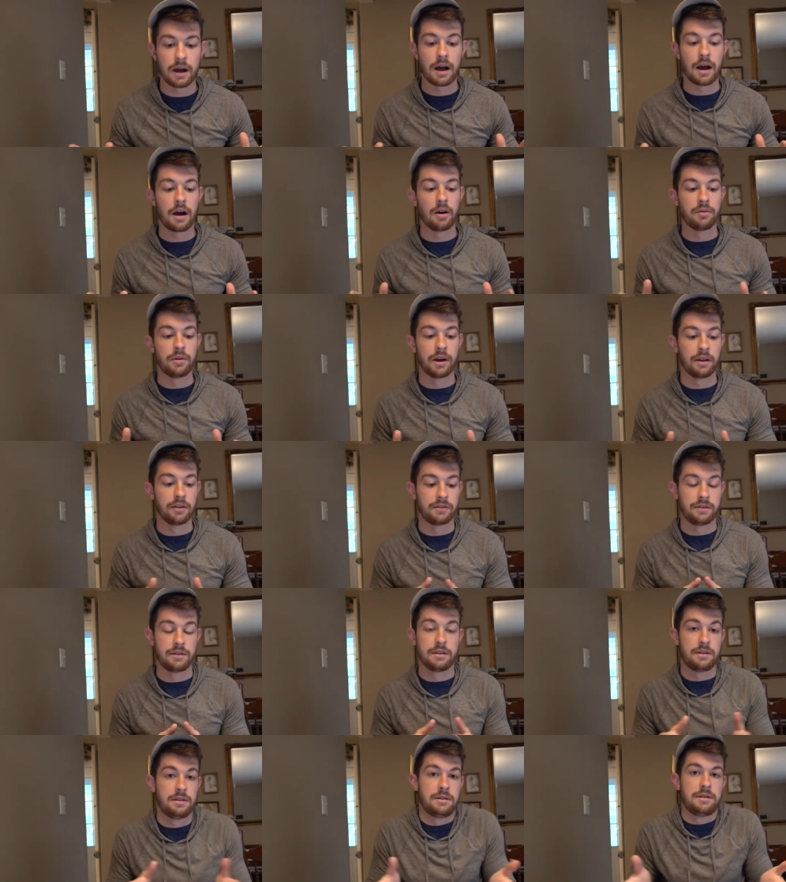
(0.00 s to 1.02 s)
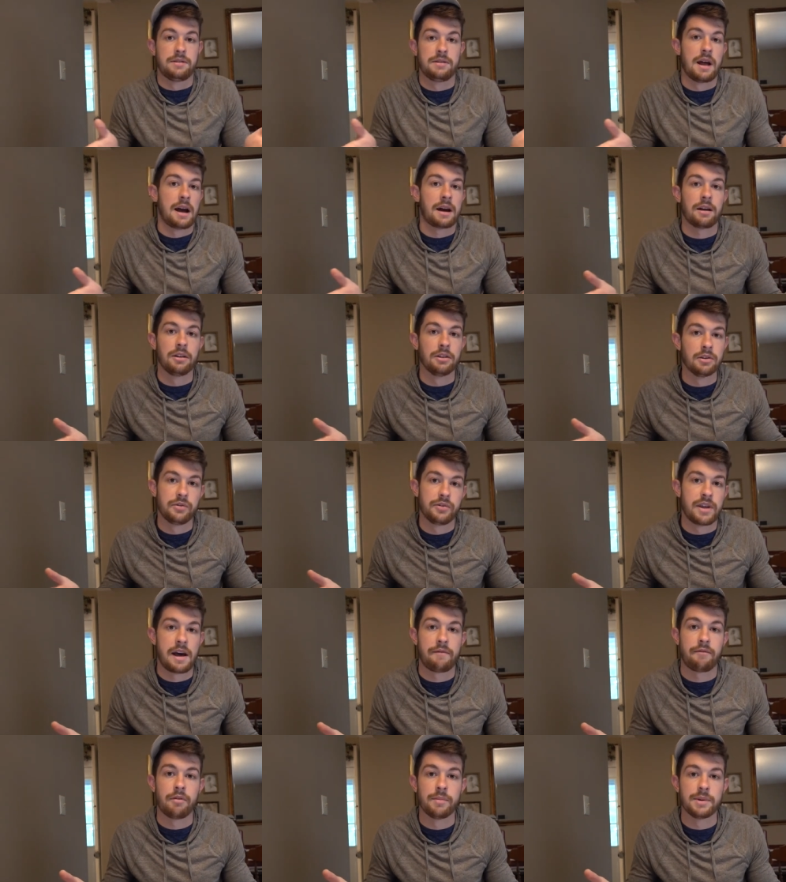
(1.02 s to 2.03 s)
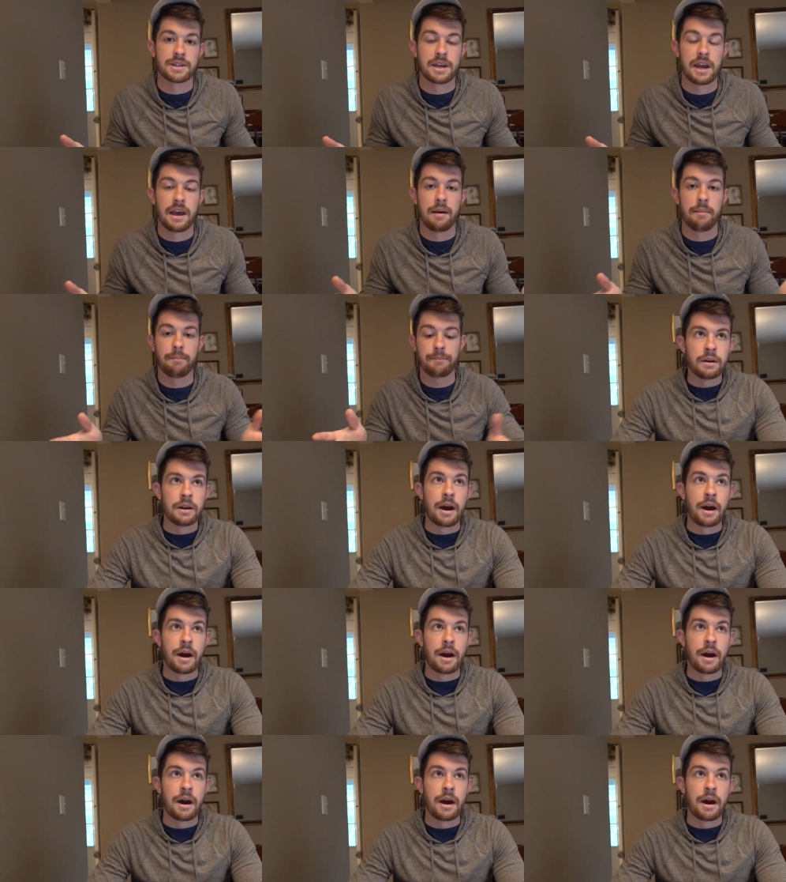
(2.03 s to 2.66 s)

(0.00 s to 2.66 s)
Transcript: Uh, Odell's not going to lose that from his game.